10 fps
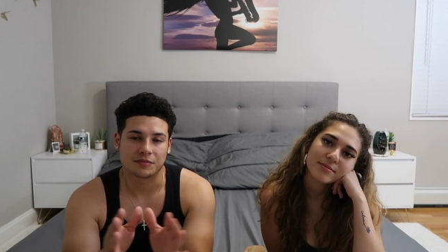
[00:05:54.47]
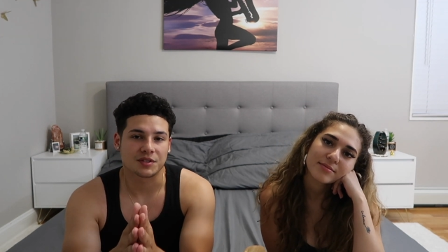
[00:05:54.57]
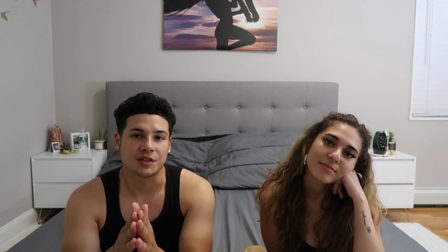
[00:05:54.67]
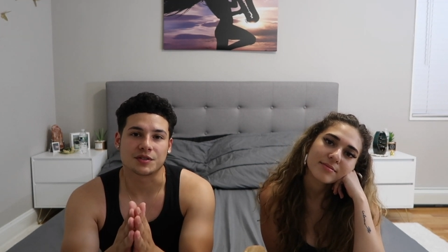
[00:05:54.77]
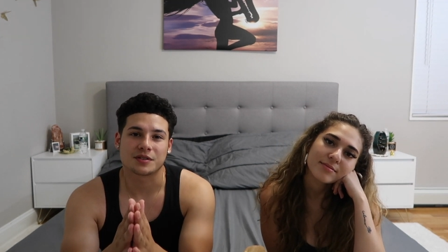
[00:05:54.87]

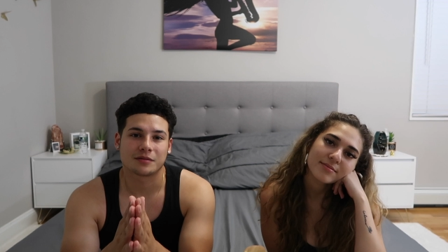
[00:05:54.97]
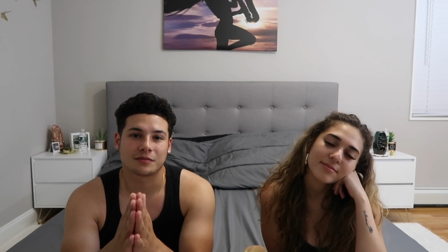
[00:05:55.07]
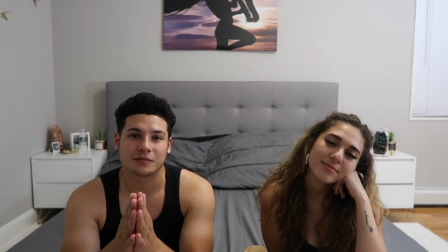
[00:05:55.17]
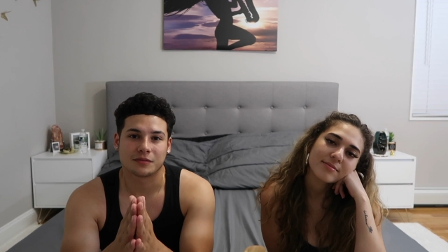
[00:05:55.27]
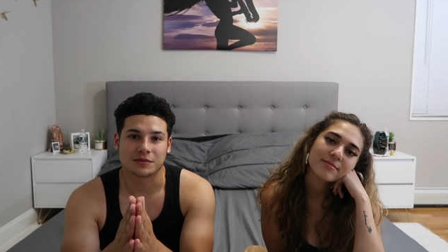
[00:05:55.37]
Speaker 1: So it's,
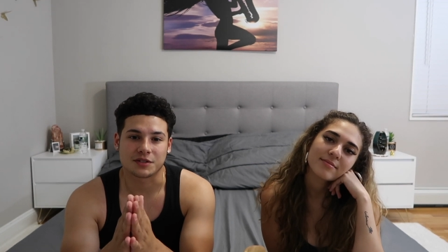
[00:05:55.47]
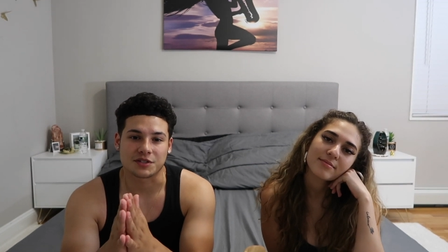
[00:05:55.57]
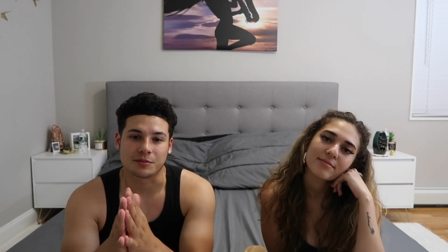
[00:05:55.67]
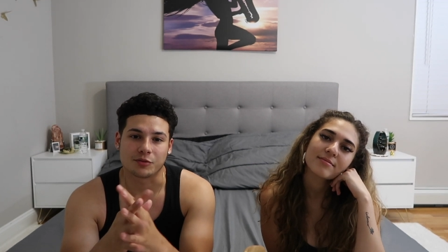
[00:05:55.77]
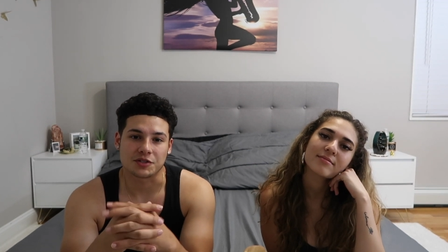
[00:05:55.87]
it's as
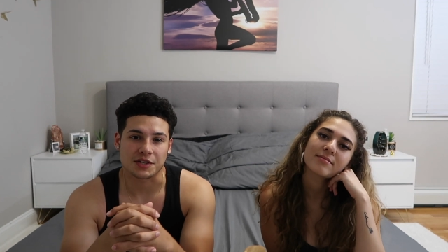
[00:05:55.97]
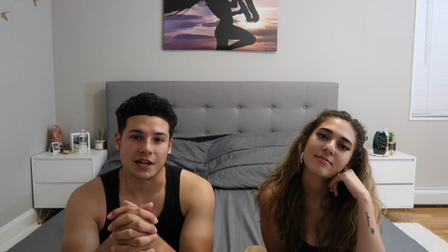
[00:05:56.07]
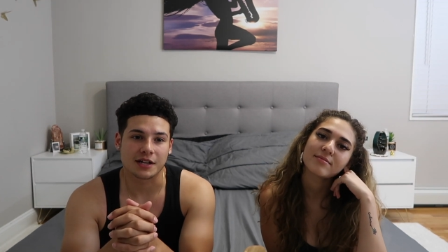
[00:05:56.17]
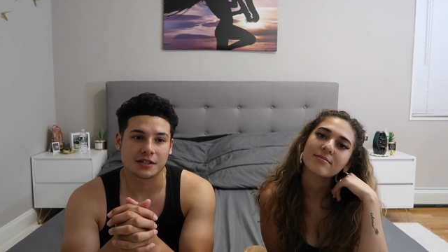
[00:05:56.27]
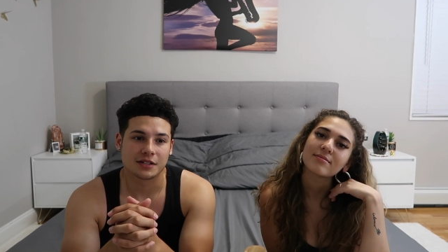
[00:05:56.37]
simple as
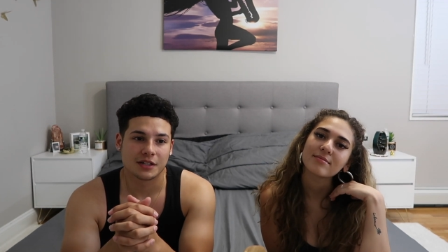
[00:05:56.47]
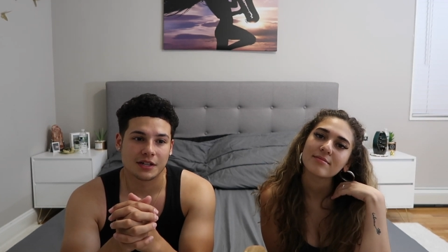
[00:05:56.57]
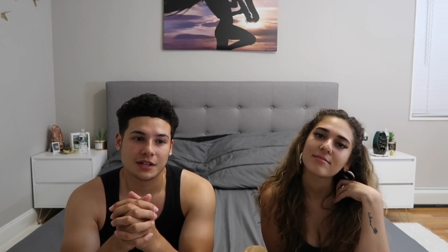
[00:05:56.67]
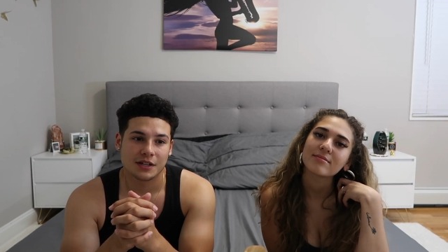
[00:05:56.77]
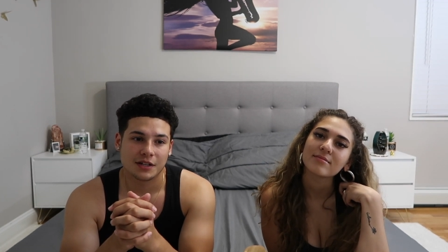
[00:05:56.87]
that.
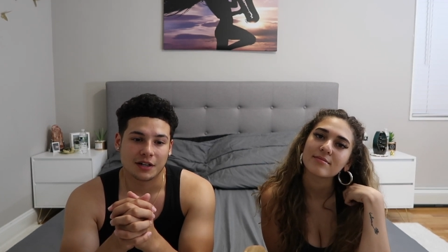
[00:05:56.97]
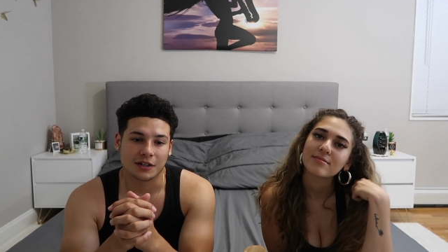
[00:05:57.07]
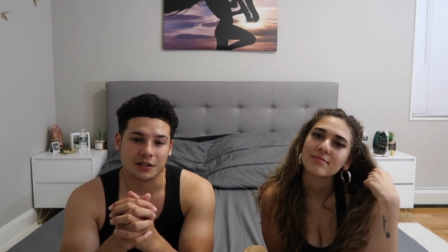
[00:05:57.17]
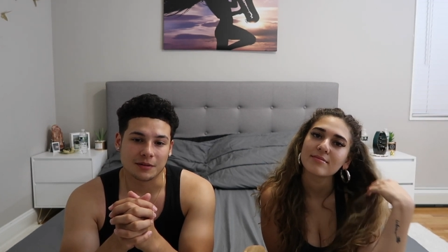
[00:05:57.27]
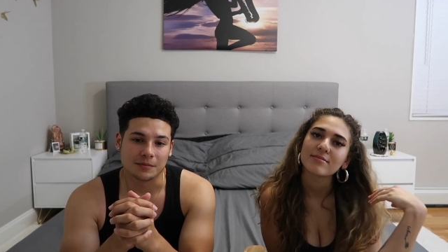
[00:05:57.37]

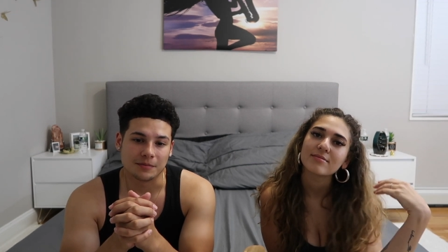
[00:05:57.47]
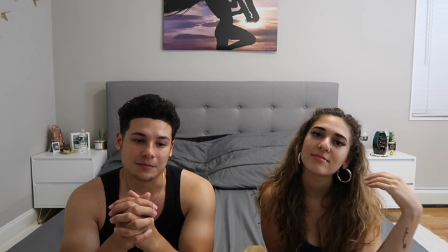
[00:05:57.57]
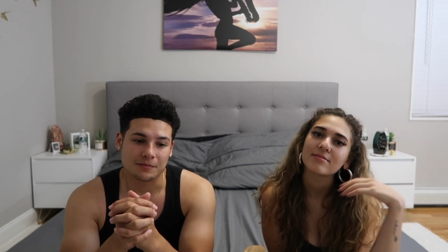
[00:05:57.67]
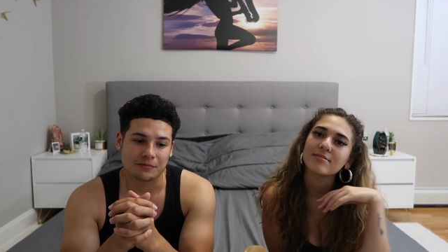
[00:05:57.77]
Um,